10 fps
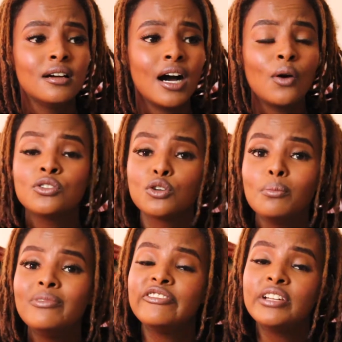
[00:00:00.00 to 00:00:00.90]
I was
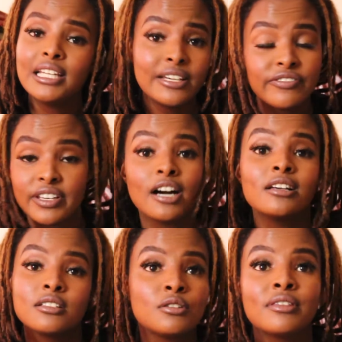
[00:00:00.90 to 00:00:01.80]

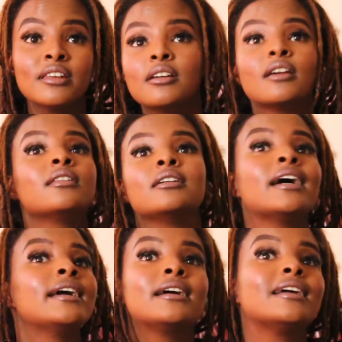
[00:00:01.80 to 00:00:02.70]
oblivious to thinking that
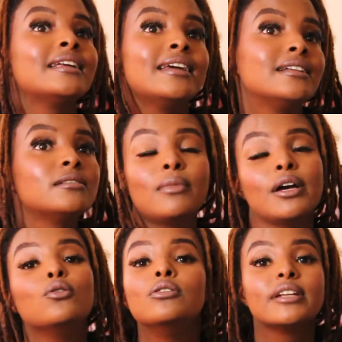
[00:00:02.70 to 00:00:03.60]
I create my
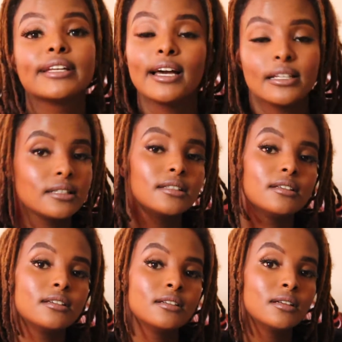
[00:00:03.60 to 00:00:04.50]
own reality.
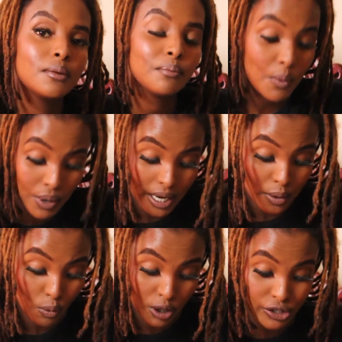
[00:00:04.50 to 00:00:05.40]
But when I
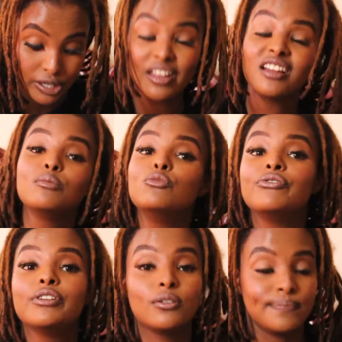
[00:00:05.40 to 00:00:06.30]
watched that
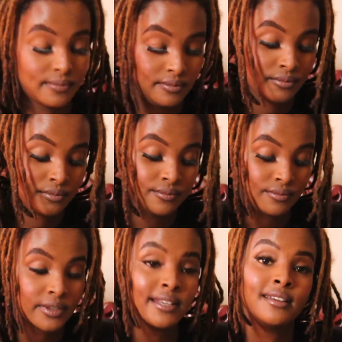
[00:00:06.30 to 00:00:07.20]
movie,
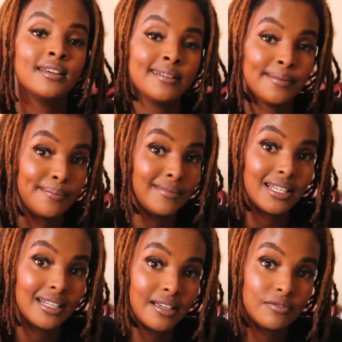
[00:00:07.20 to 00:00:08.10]
my
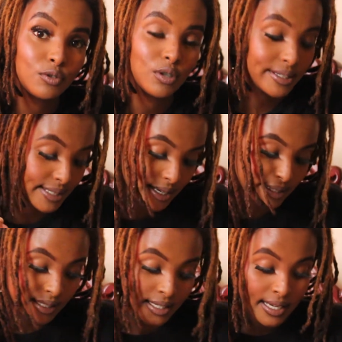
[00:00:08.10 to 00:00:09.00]
life took a
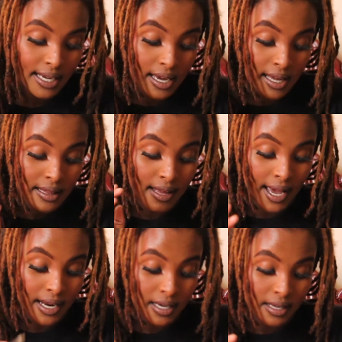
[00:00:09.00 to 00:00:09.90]
turn.
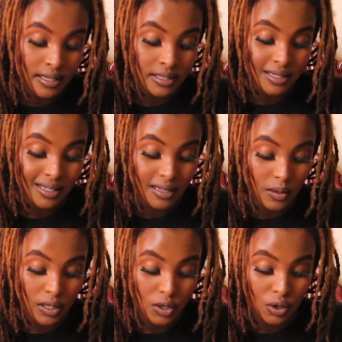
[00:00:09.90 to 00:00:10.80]
Then there's another
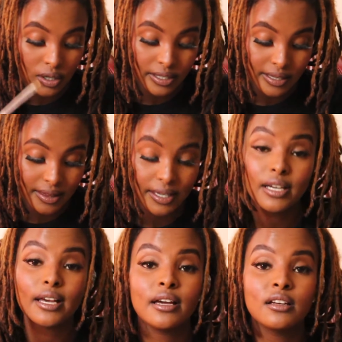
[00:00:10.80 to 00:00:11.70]
one called
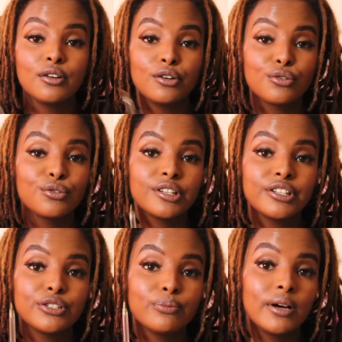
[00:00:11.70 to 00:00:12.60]
Think and Grow
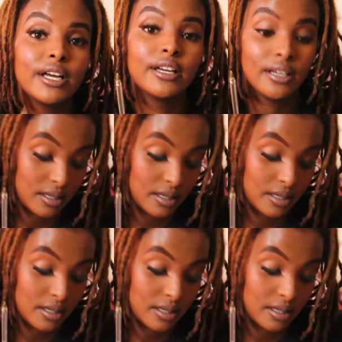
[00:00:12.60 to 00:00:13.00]
Rich by